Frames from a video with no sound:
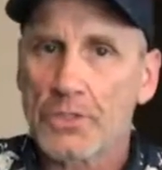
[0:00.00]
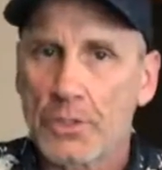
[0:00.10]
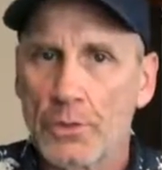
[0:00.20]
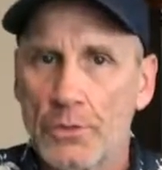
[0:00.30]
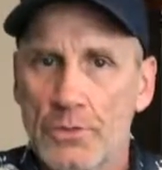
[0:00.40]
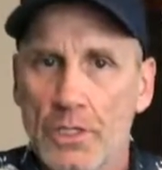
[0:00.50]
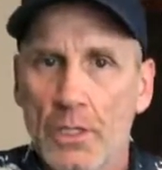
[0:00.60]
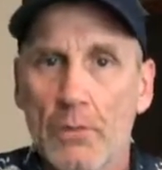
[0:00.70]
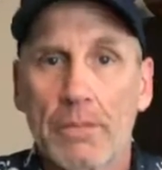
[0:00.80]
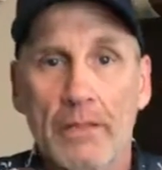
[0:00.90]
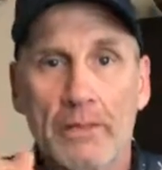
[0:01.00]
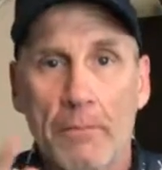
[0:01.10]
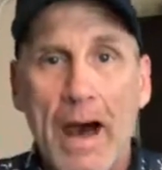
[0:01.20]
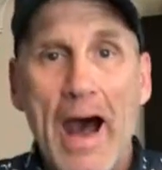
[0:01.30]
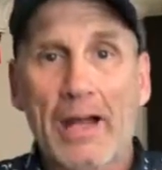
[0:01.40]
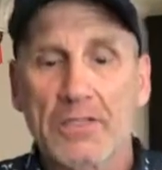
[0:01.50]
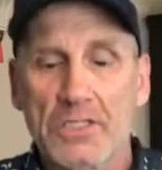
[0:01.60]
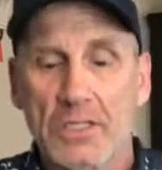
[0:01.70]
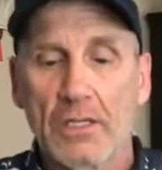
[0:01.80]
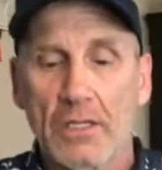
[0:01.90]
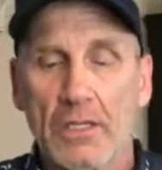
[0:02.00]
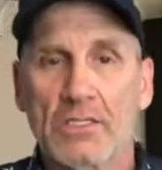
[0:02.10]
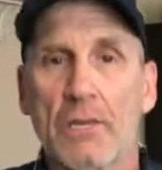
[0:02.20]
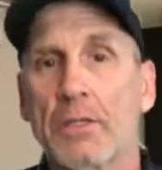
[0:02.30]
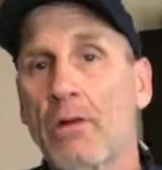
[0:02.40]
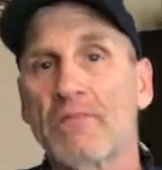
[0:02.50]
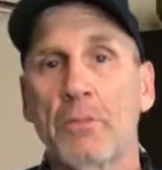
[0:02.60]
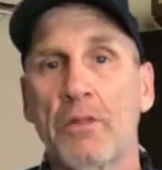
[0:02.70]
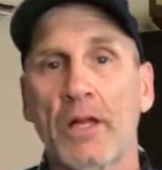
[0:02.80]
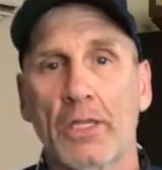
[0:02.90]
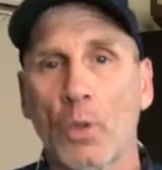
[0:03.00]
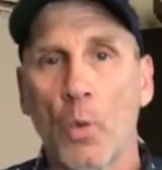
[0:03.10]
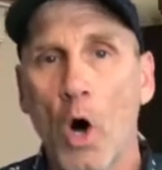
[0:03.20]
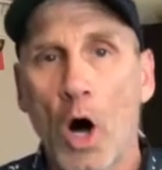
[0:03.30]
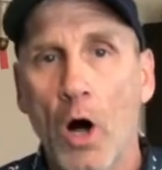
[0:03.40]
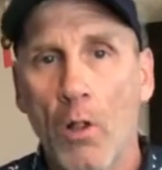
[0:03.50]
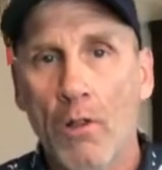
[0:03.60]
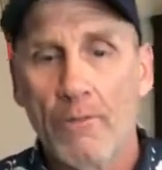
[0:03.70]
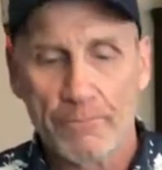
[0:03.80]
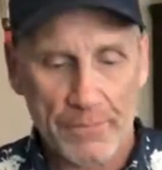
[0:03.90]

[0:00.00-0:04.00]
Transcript: to use, but the box is something you have to plug in the wall,